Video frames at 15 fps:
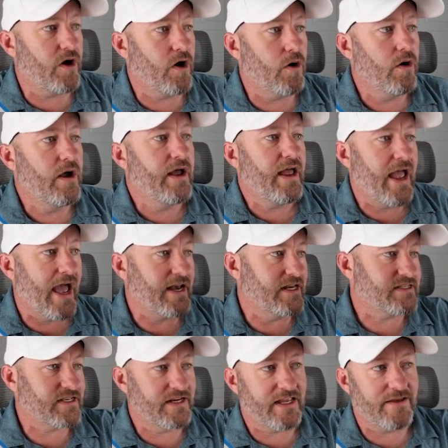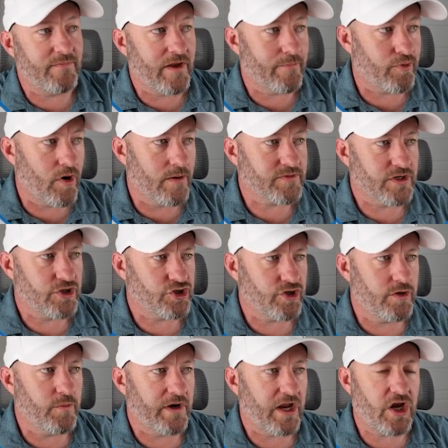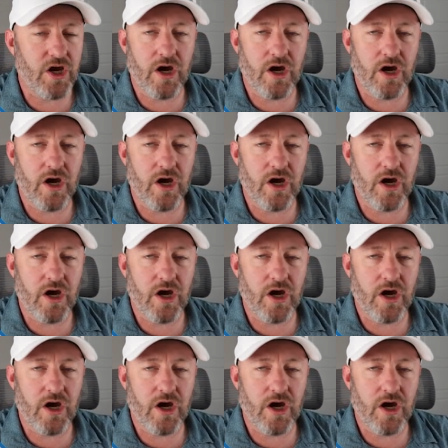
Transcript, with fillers: though, and it's gonna give me a prompt. Are you sure you wanna